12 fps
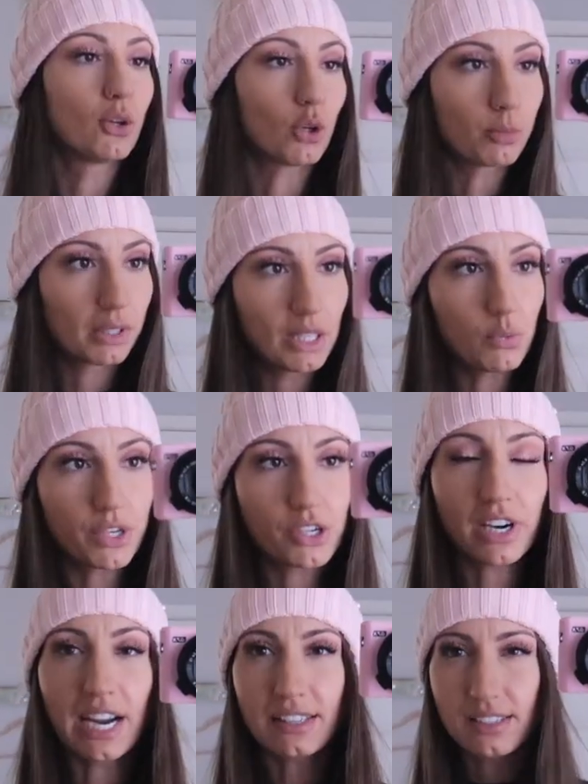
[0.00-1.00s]
Normally
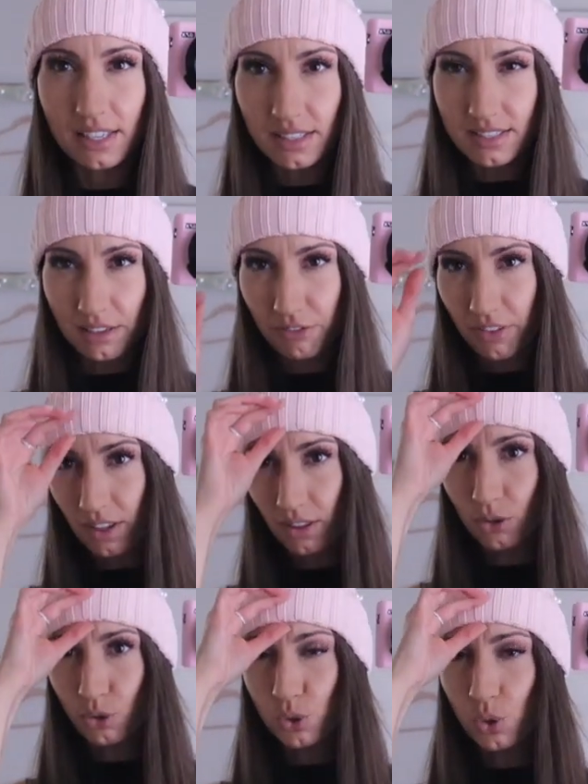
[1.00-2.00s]
winter hats like this, I feel
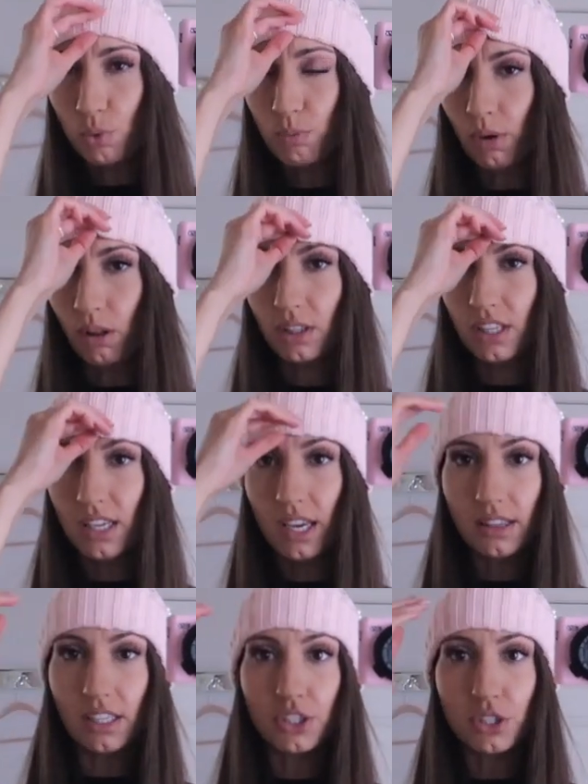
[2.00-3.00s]
like they're too
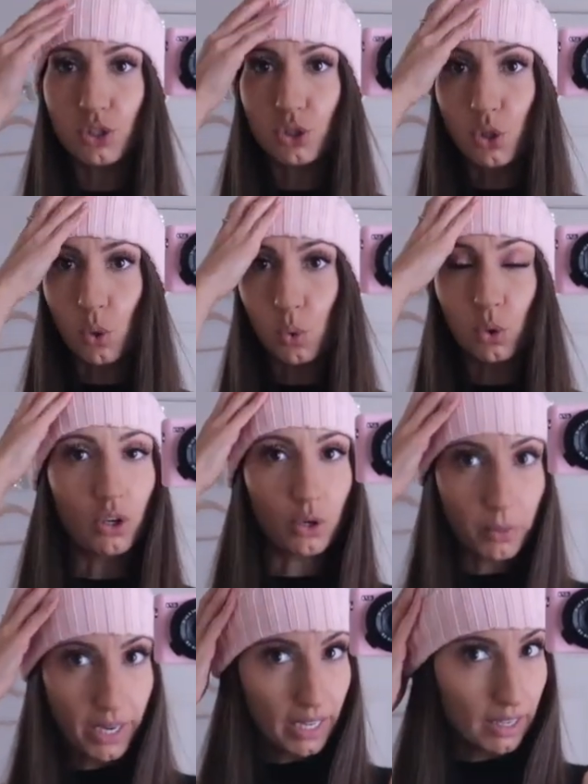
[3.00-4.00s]
bulky and they just don't
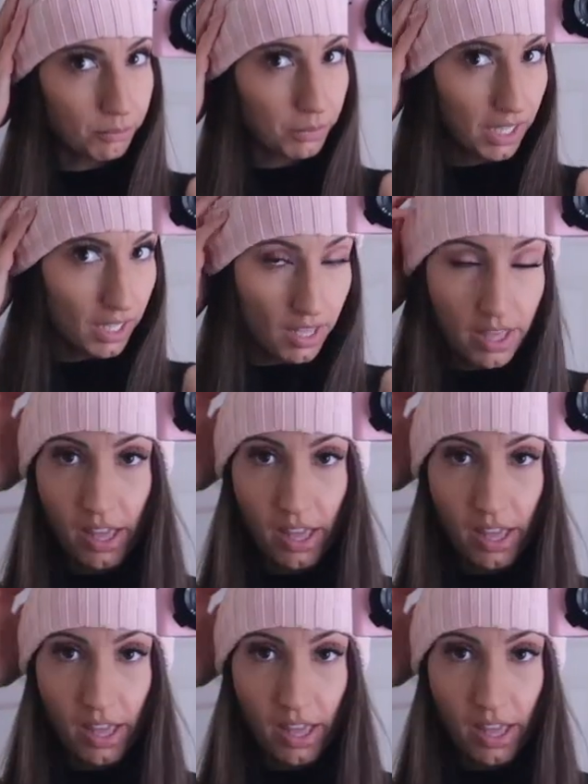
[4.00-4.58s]
look right on me.